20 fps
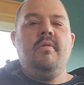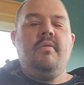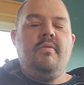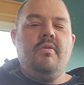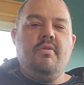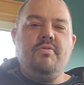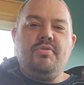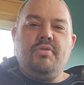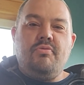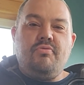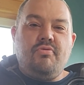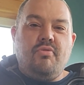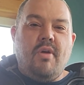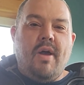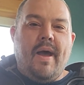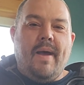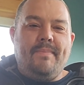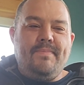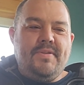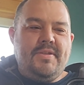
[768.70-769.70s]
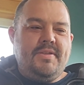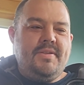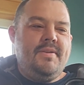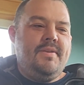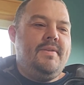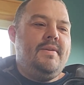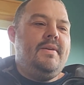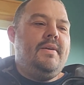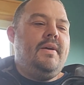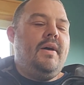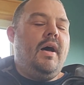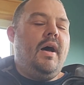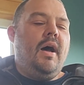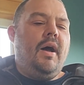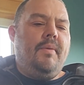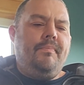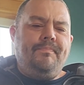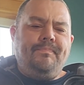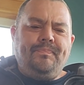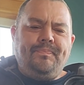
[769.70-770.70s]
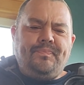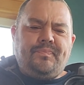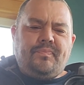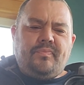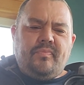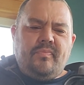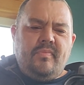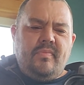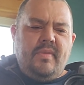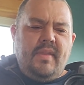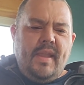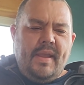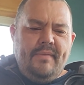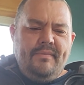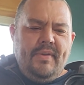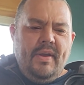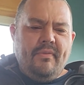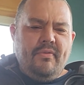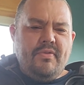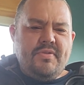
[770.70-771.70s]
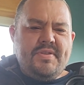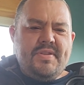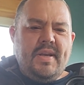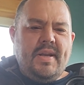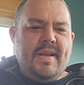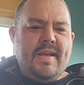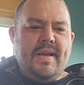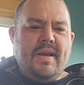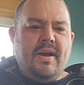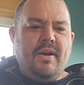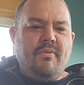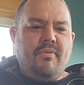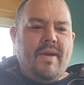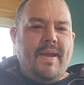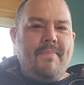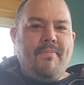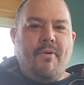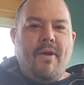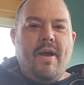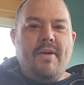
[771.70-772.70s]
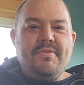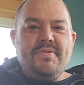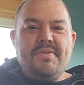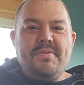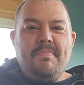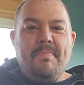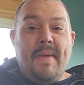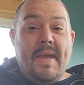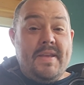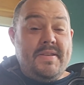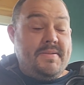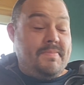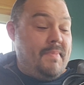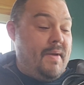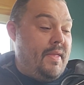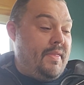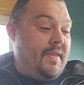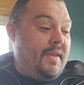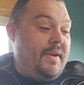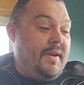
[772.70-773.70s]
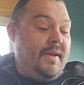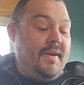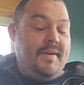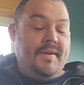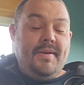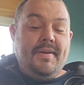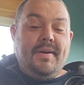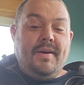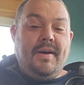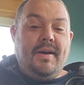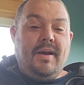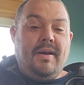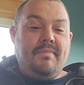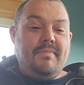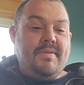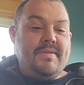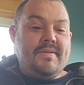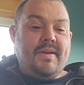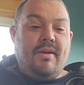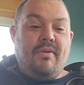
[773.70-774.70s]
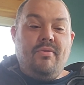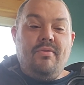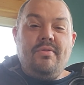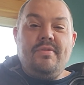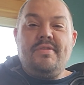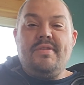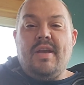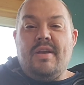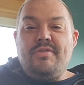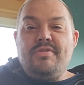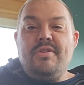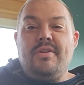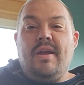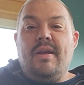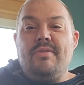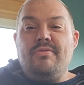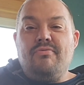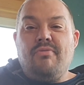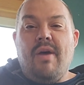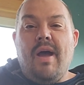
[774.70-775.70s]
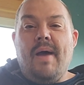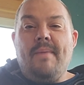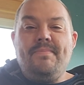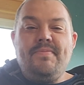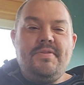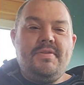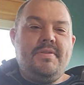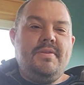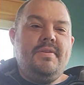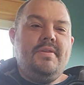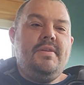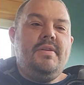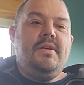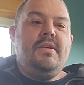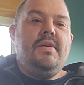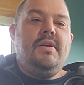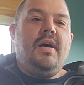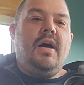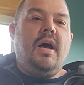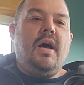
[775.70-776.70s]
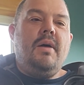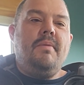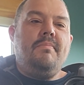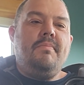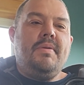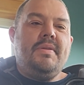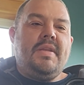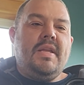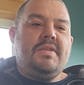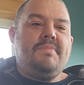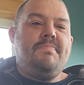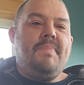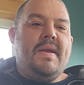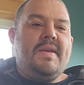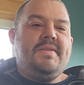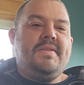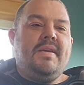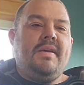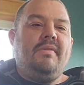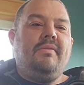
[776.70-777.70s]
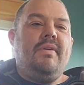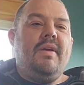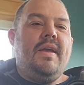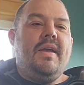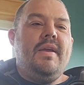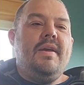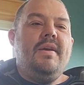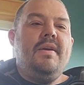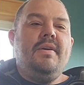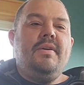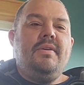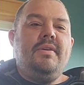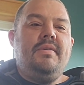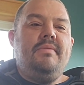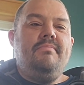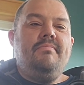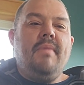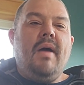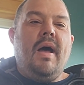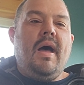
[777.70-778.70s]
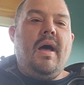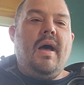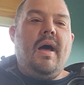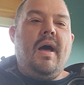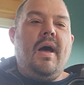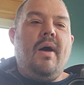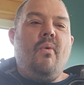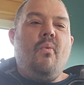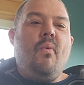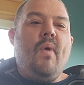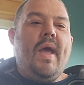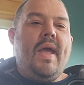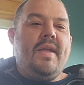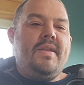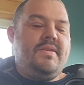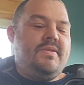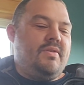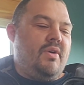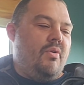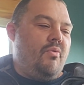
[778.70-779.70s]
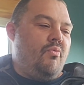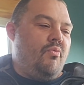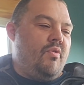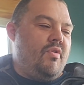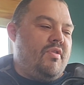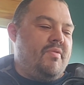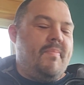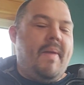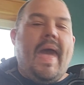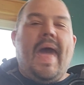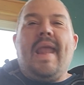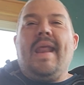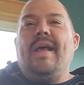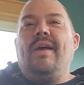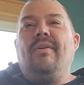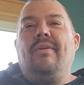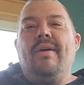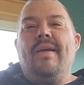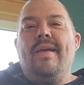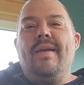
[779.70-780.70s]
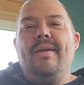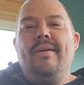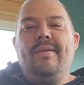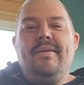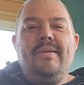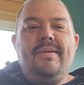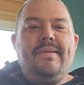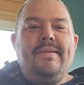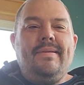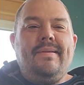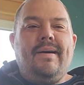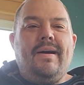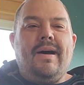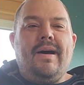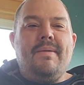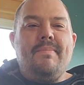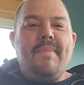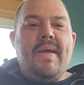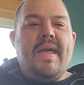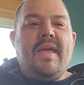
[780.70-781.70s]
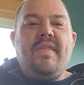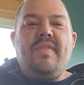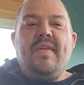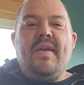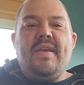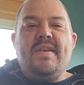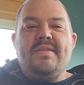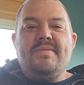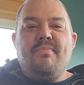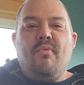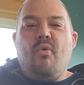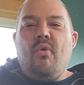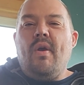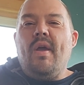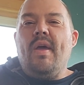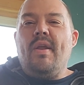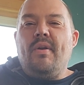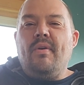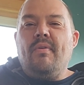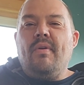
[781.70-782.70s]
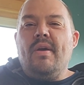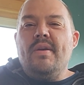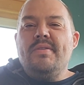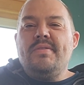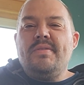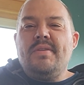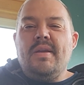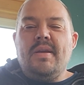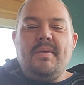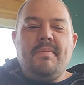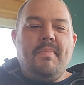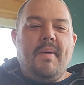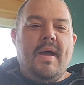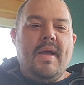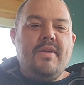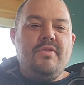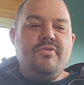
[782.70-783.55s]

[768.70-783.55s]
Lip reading: Those are drops. If you ever study Ray Brown's bass method, he's got a whole section on drops. But that's basically a way to rhythmically make things more interesting by